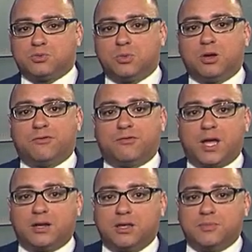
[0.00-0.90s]
will
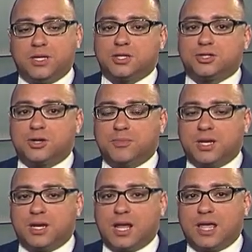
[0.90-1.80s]
finally be
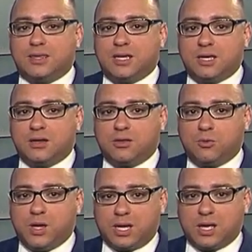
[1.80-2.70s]
distributed at the end of the
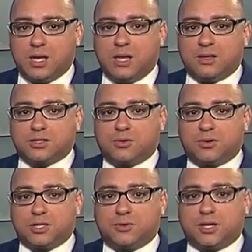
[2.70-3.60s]
week. That's
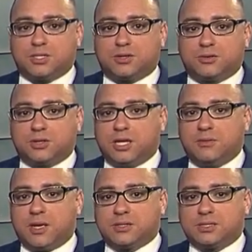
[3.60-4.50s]
according to an internal
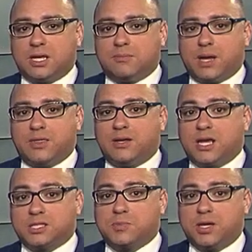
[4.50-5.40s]
email sent by the
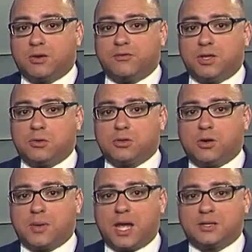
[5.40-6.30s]
next Speaker of the
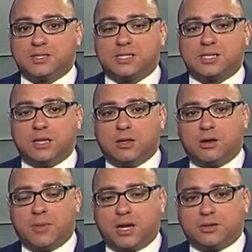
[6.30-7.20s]
Oklahoma House to state
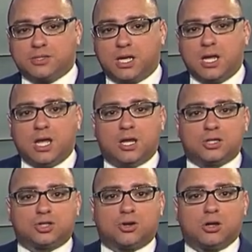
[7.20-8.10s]
lawmakers. In
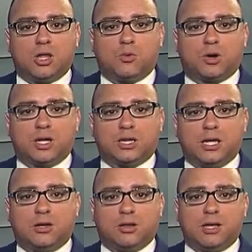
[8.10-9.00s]
a strongly worded,
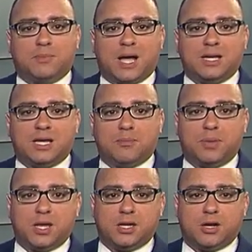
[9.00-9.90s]
legally binding
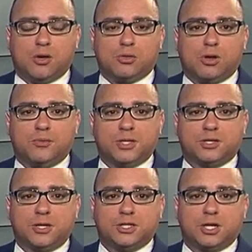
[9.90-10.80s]
opinion, Oklahoma
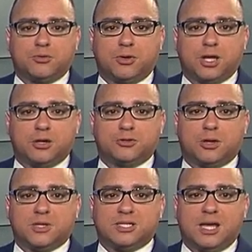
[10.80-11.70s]
Attorney General Gintner
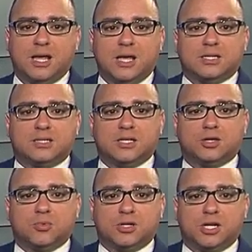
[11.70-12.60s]
Drummond said State
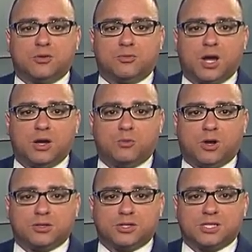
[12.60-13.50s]
Superintendent Ryan
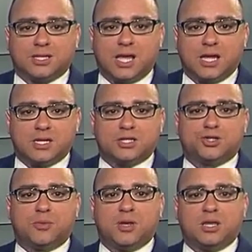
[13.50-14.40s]
Walter's delay in
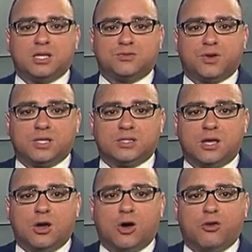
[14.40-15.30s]
distributing these funds
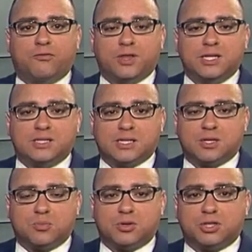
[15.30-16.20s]
hopefully
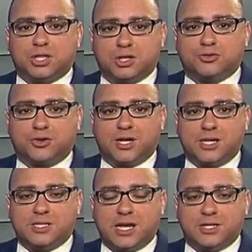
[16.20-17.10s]
doesn't put children
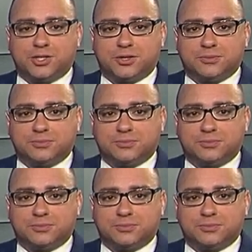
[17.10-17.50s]
in danger.